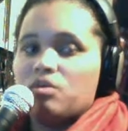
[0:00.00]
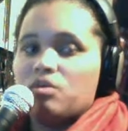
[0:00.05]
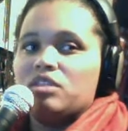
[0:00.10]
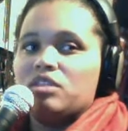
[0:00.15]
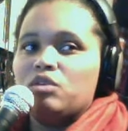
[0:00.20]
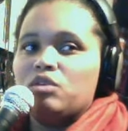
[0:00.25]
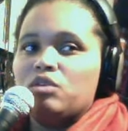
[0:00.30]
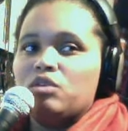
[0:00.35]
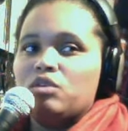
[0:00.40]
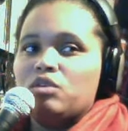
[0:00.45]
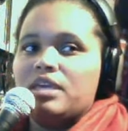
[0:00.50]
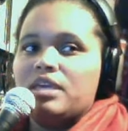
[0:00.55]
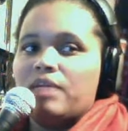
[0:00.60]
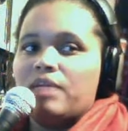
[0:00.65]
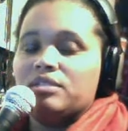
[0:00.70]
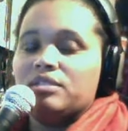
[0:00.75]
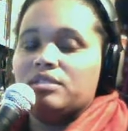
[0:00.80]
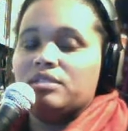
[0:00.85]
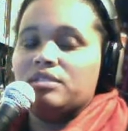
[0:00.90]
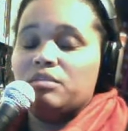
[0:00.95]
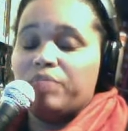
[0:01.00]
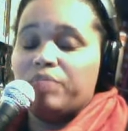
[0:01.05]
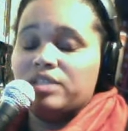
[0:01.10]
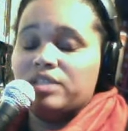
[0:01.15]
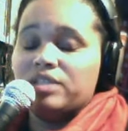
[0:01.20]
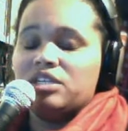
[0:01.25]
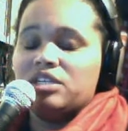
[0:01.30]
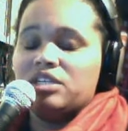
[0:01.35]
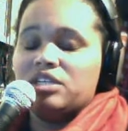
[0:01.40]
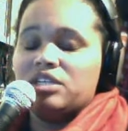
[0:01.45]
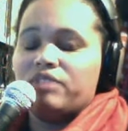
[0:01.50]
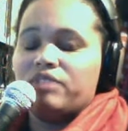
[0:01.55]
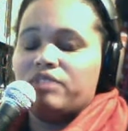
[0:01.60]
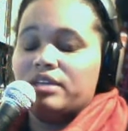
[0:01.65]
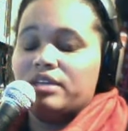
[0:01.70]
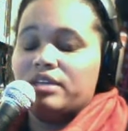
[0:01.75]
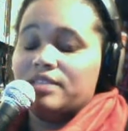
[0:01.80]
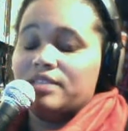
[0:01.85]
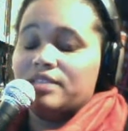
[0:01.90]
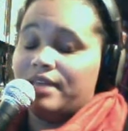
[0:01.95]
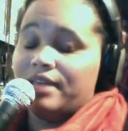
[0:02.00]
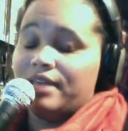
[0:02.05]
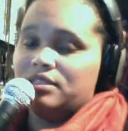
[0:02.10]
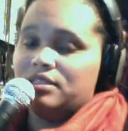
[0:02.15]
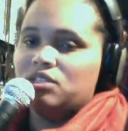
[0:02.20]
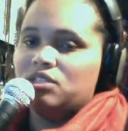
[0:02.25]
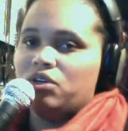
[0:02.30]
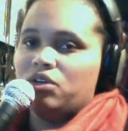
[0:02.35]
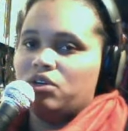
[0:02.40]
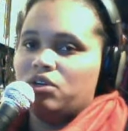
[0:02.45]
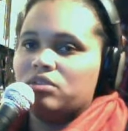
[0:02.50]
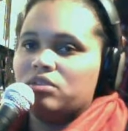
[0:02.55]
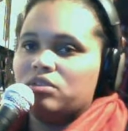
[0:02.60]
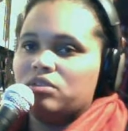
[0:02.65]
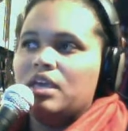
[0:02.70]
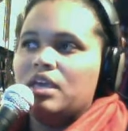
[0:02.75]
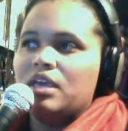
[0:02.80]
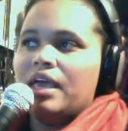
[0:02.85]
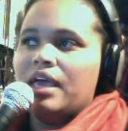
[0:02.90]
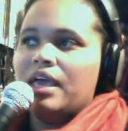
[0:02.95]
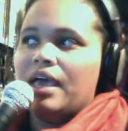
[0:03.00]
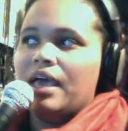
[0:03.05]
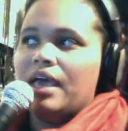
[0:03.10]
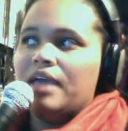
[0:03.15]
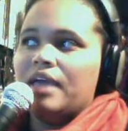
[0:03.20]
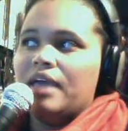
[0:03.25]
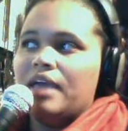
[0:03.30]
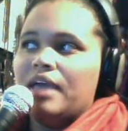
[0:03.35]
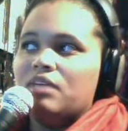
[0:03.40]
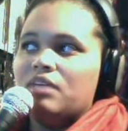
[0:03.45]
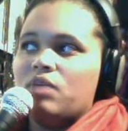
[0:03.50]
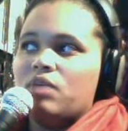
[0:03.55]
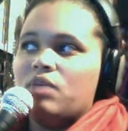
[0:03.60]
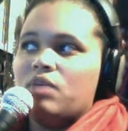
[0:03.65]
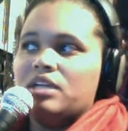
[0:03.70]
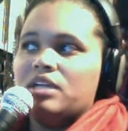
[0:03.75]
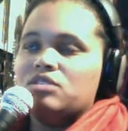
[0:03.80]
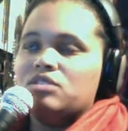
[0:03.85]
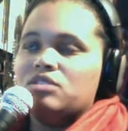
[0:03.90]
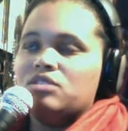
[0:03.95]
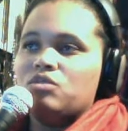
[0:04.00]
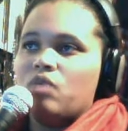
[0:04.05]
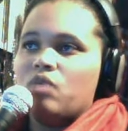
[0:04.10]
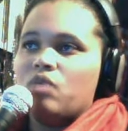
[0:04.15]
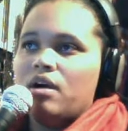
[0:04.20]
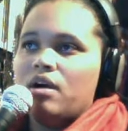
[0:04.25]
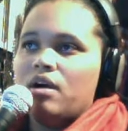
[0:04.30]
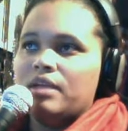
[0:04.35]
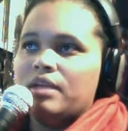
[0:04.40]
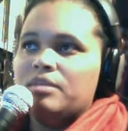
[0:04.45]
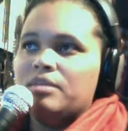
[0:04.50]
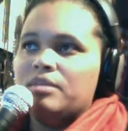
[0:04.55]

with you being able to budget your funds as an adult and get what it is you want.